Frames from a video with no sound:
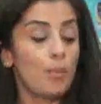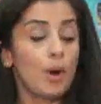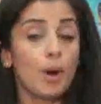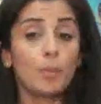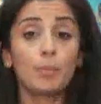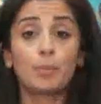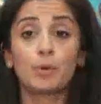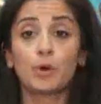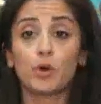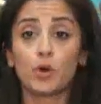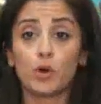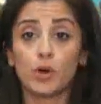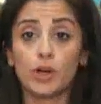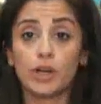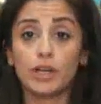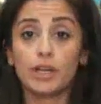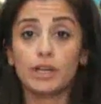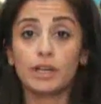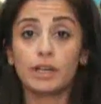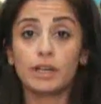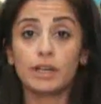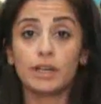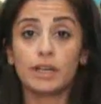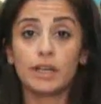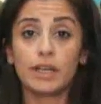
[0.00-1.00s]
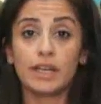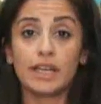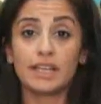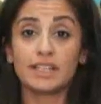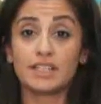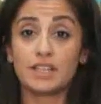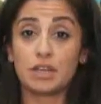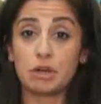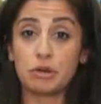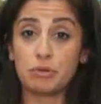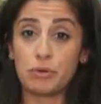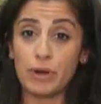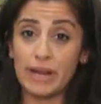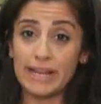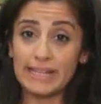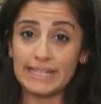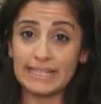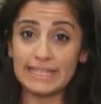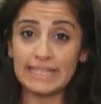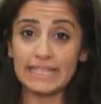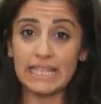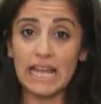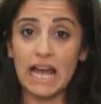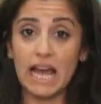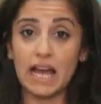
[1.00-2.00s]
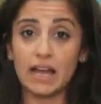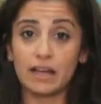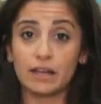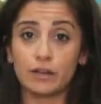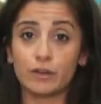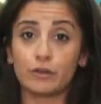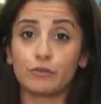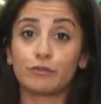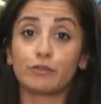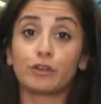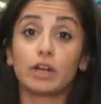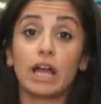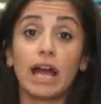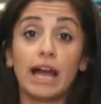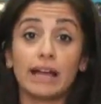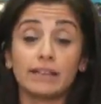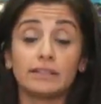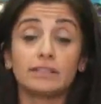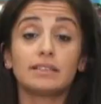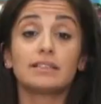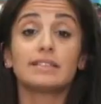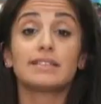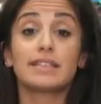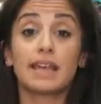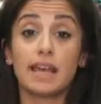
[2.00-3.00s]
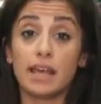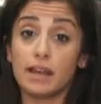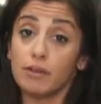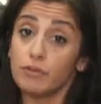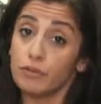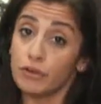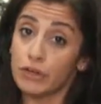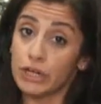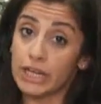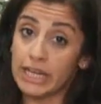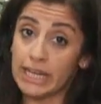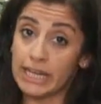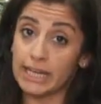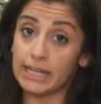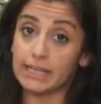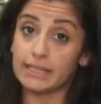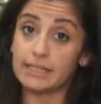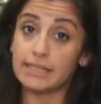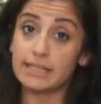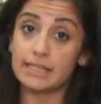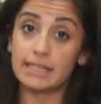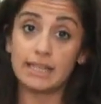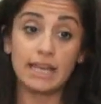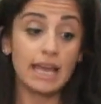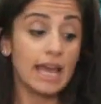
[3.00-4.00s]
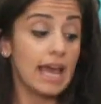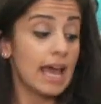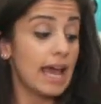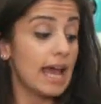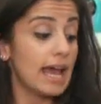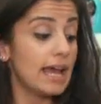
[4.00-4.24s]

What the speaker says: Popcorn is a great snack for adults and for kids,